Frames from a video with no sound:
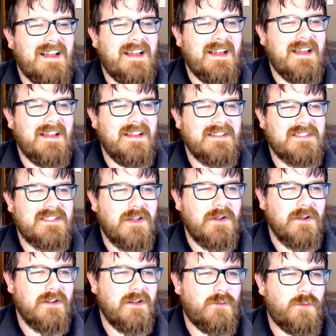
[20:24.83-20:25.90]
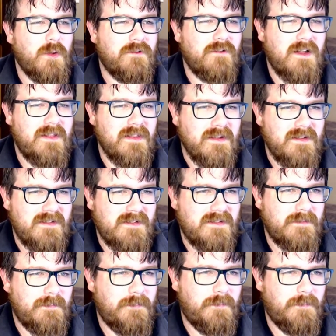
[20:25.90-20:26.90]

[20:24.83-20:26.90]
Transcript: uh, so if we run this,